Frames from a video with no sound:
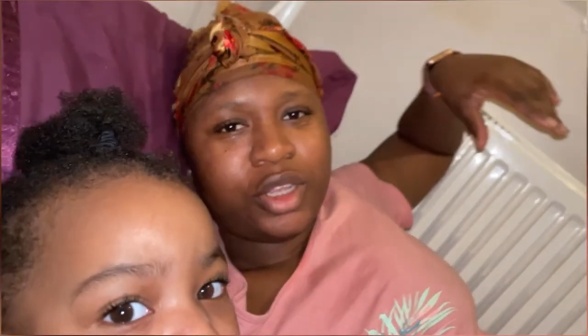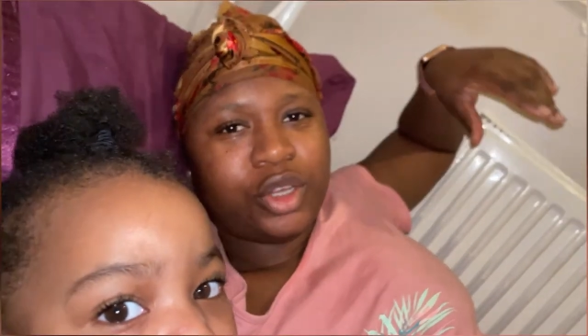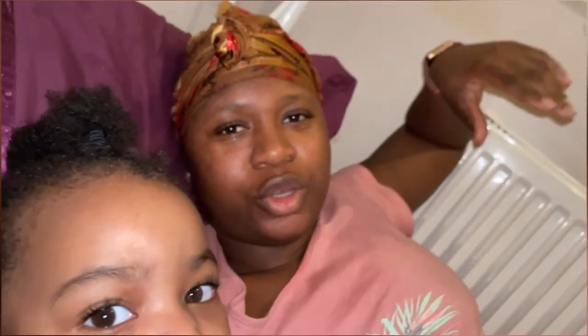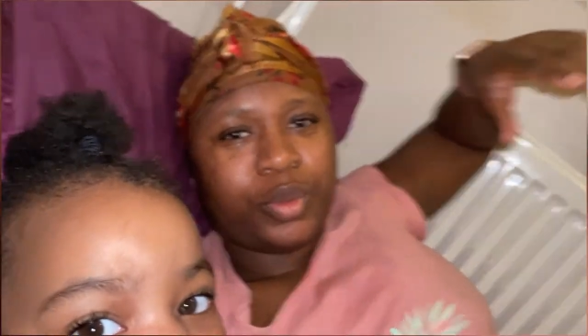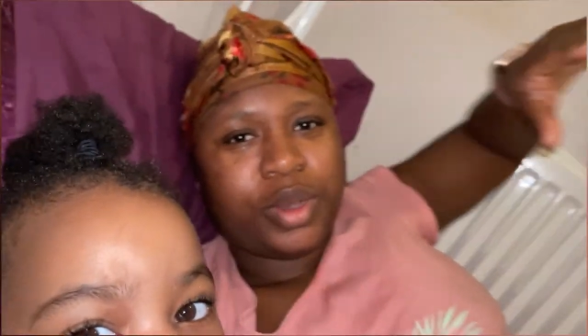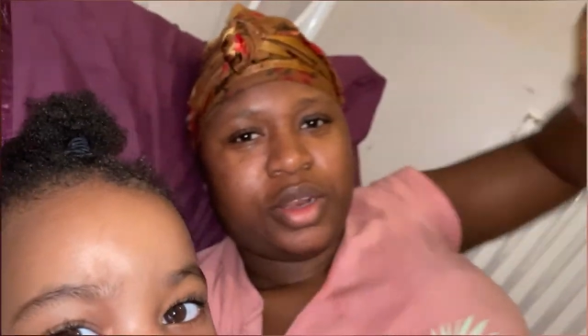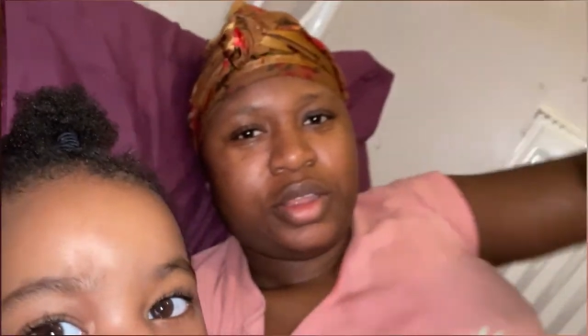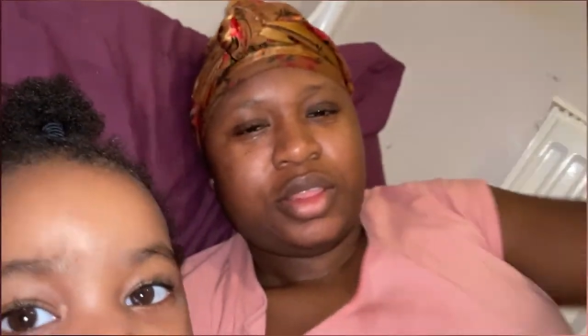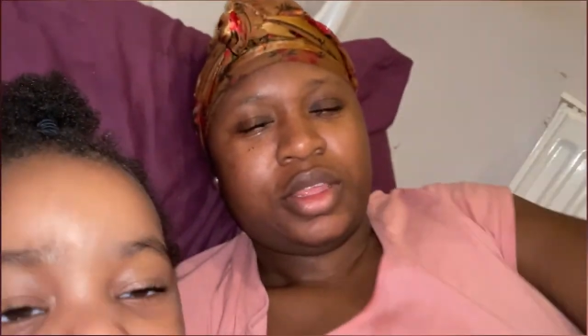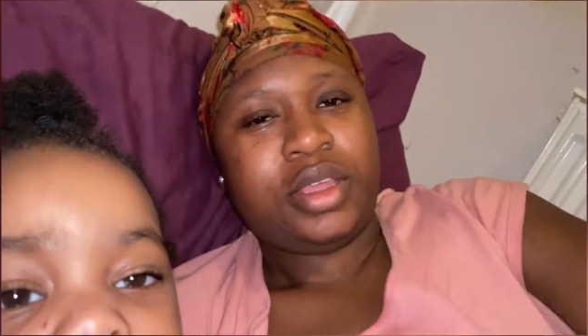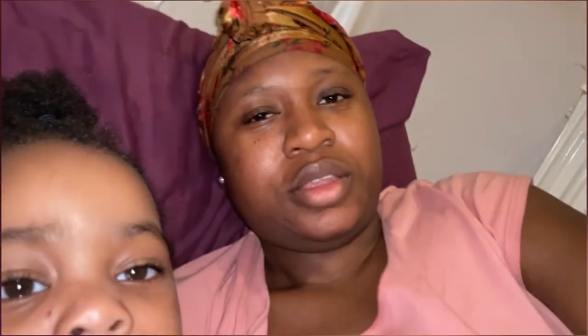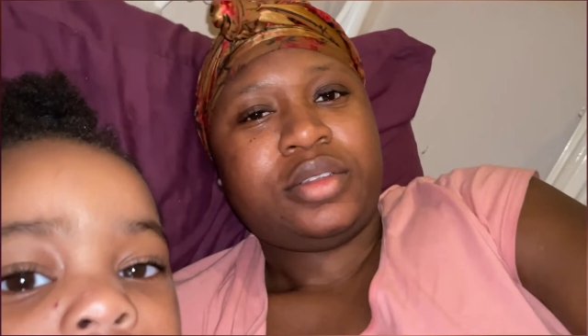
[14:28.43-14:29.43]
doing
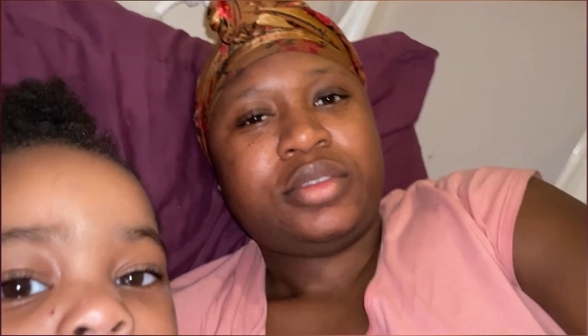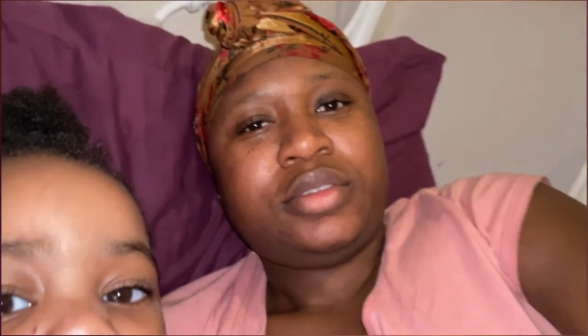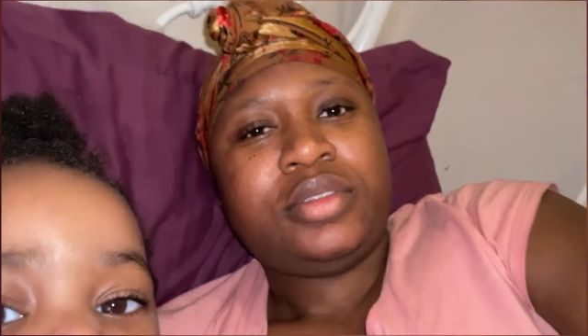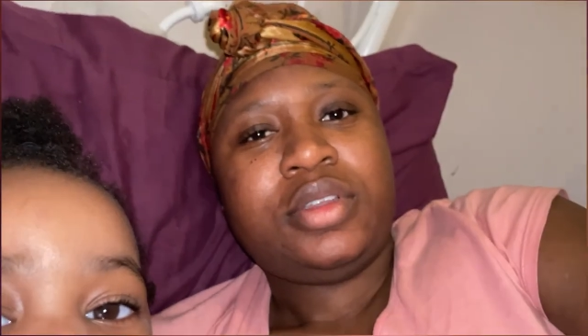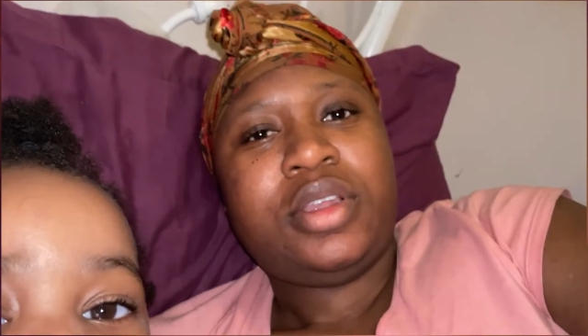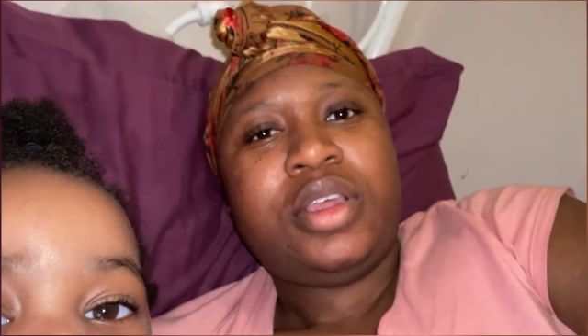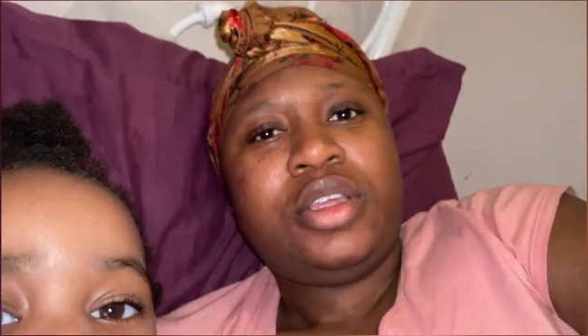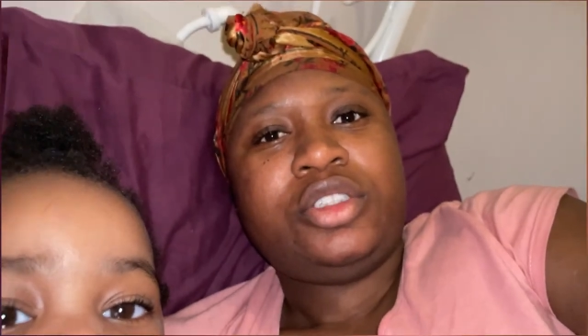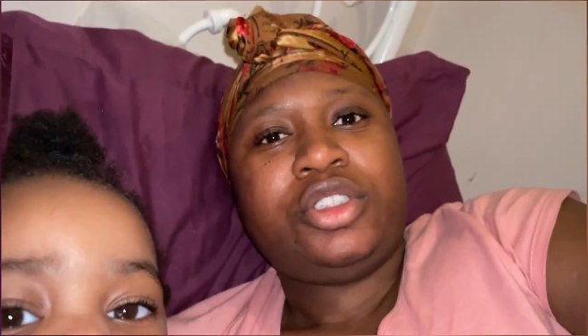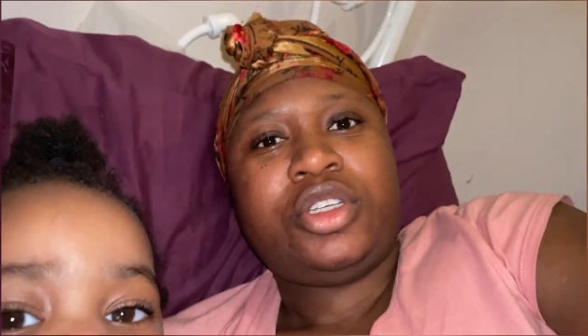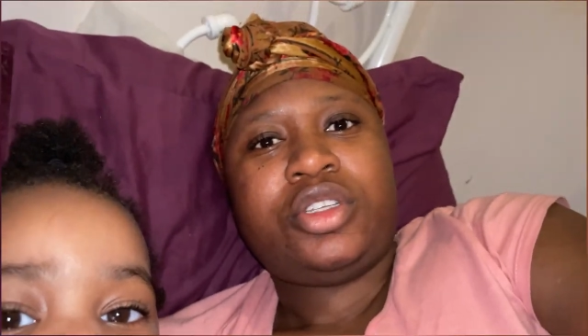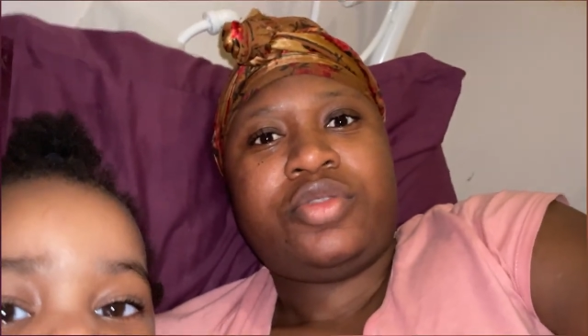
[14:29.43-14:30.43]
nothing,
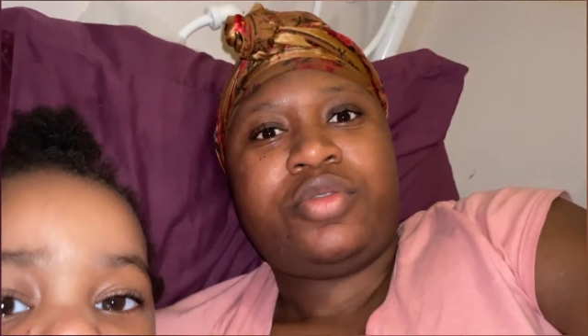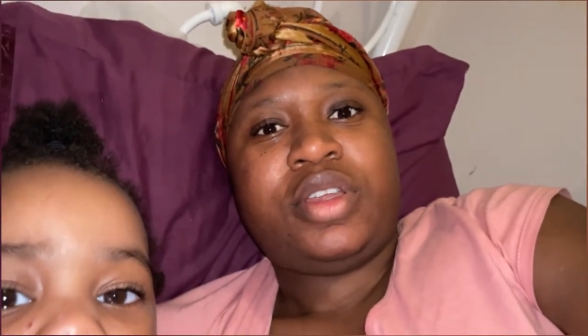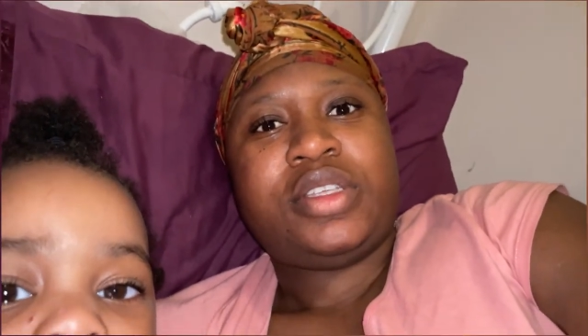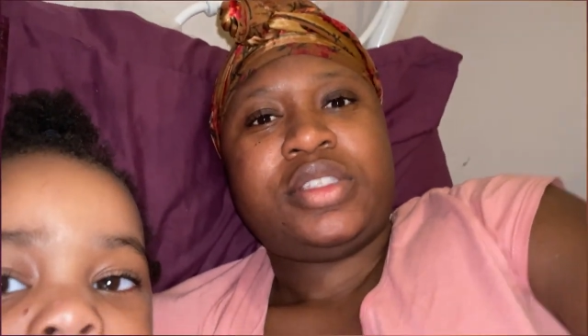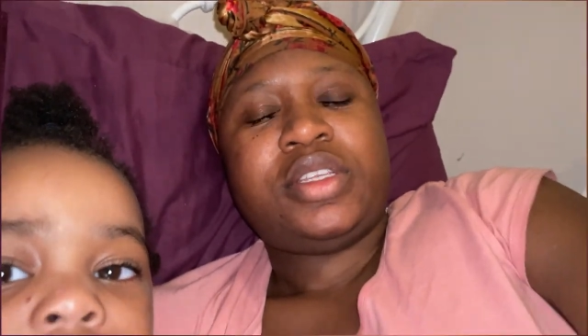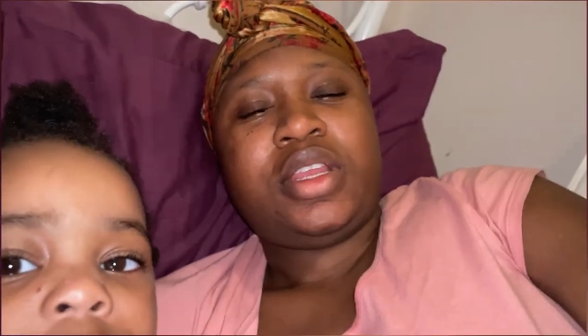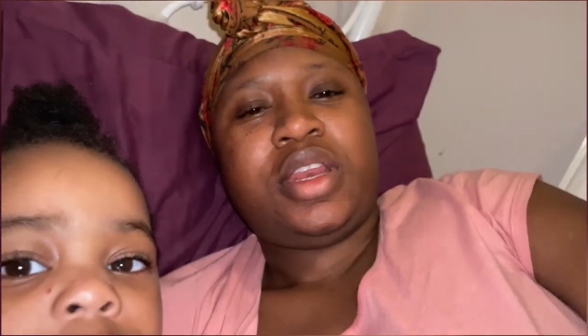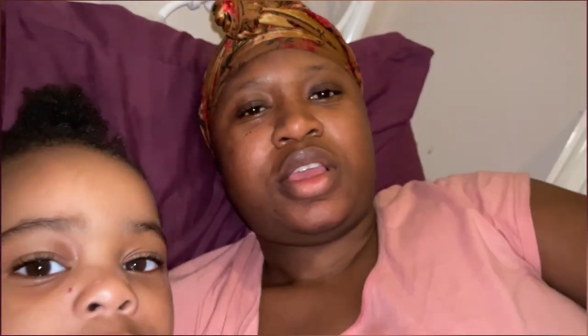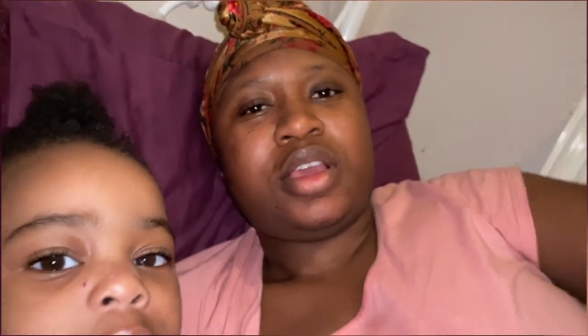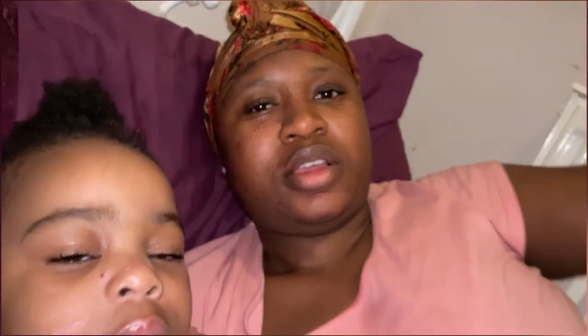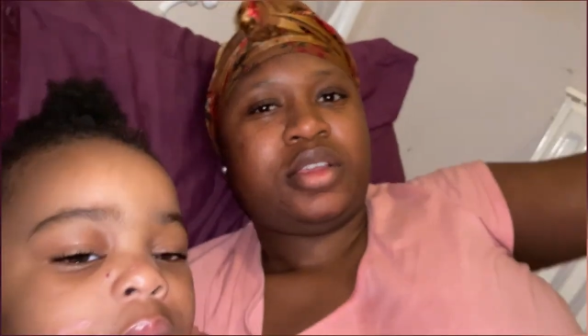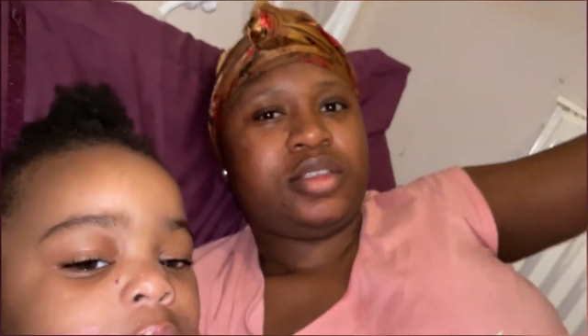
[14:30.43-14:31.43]
just resting
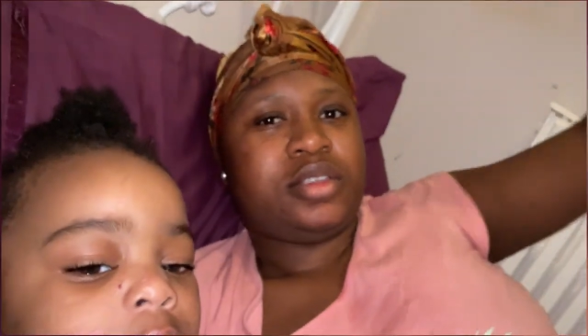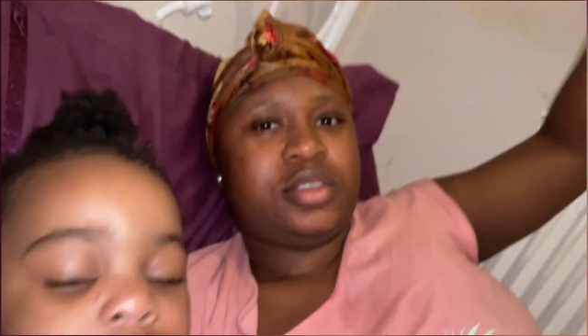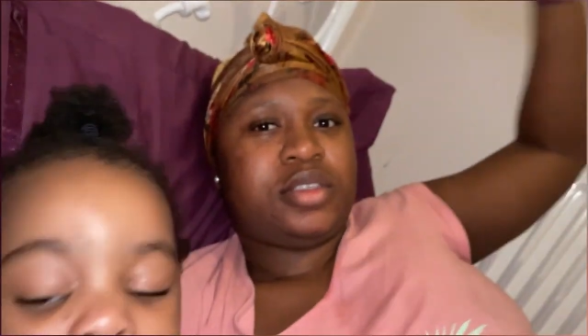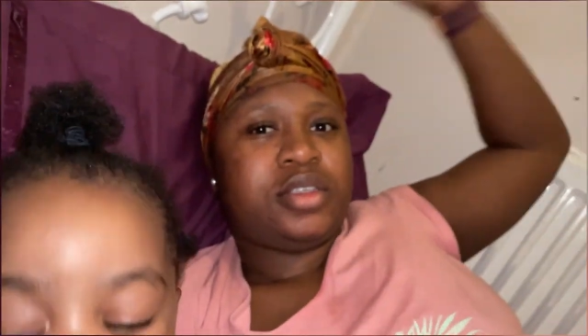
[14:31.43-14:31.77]
because